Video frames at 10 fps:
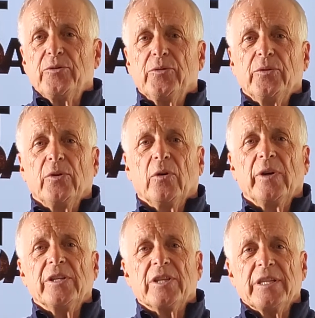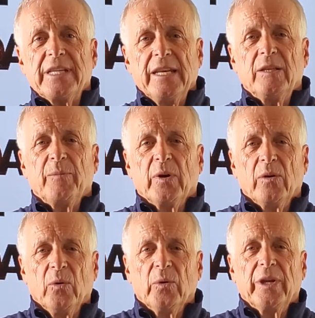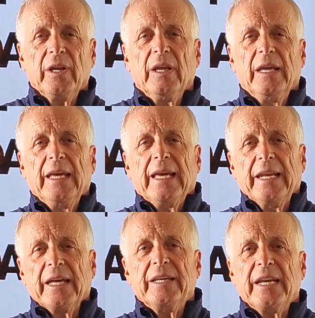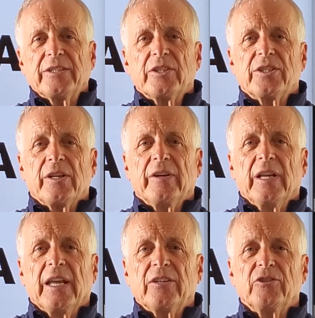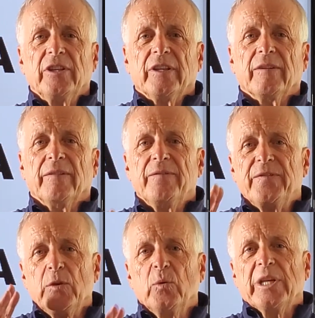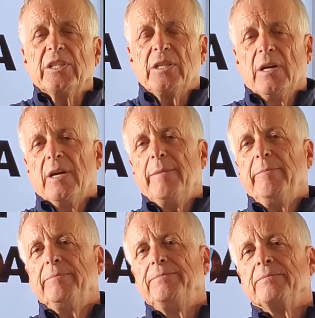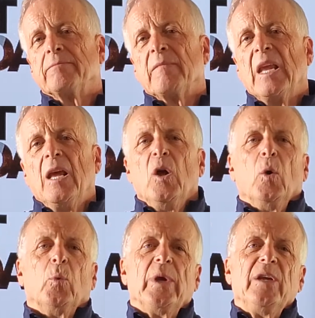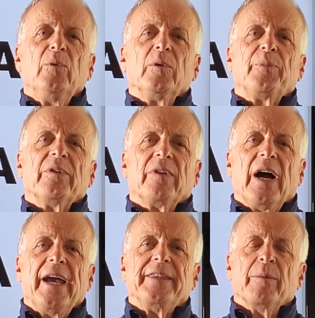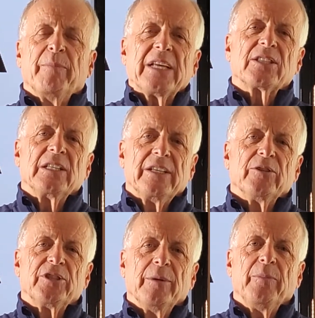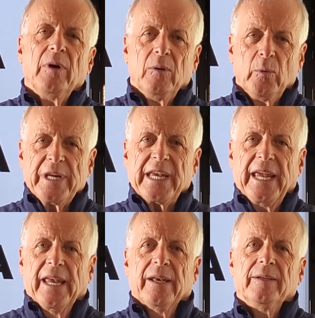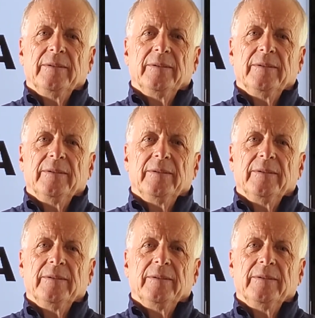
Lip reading: Trudeau is intent upon holding an unnecessary election in a few weeks' time, we will provide the best leadership we can.